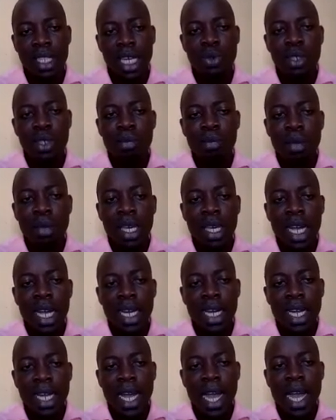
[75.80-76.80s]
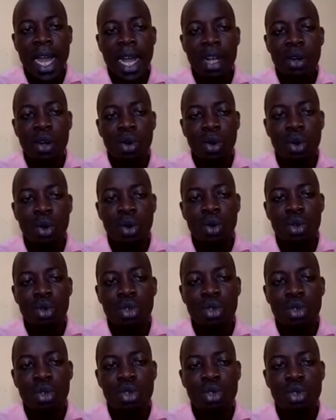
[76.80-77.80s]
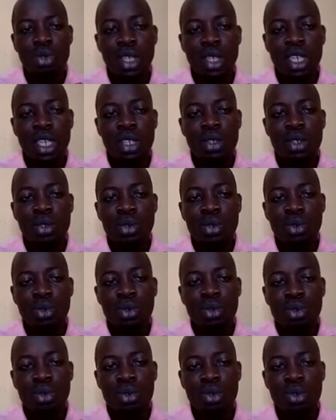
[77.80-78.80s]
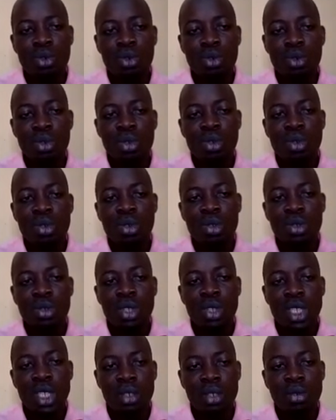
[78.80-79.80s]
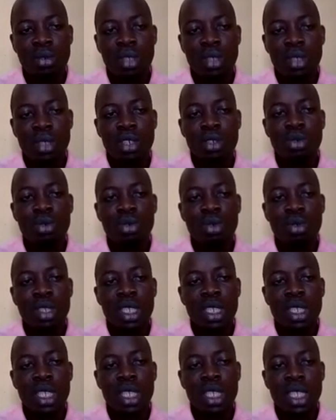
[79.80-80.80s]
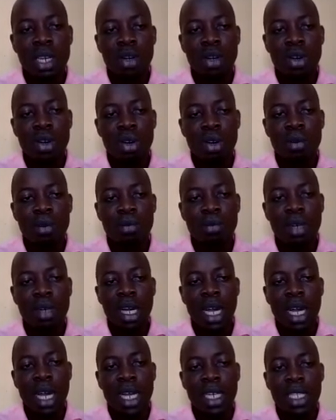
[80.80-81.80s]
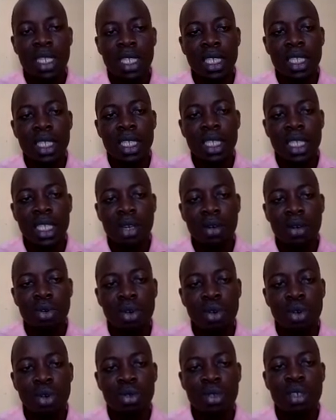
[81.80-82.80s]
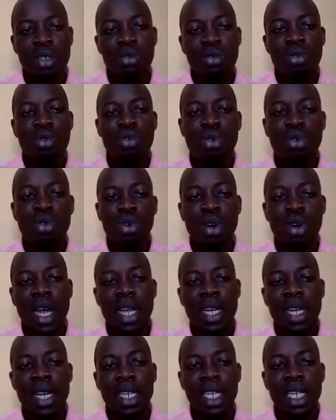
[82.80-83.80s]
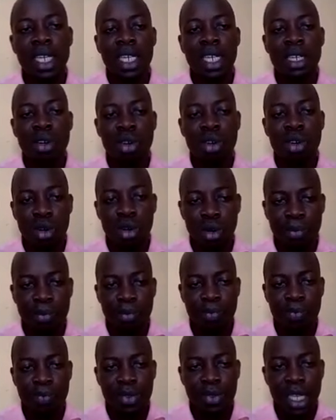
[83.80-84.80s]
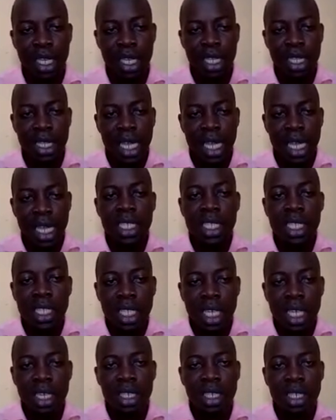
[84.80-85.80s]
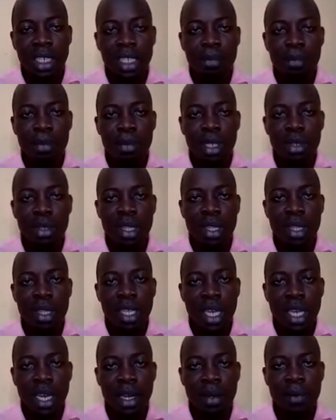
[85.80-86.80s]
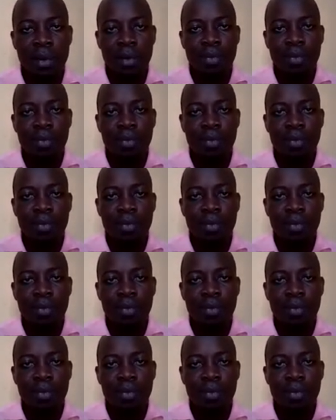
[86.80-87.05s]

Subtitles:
that will make an angle to the two, this is the column and this is the row, the two row and the column. That is cell in the middle there.